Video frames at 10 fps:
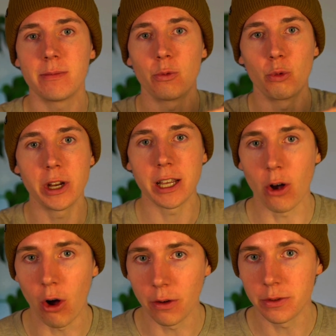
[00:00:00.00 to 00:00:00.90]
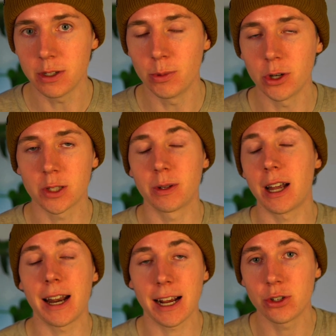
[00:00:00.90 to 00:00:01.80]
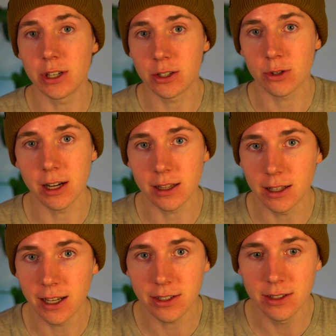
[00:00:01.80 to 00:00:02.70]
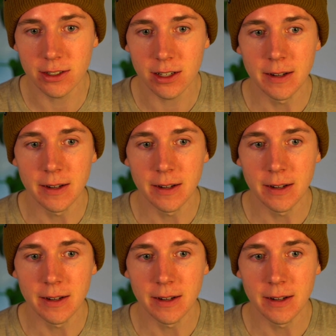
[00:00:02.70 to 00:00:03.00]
reading all of these books but not actually integrating the lessons.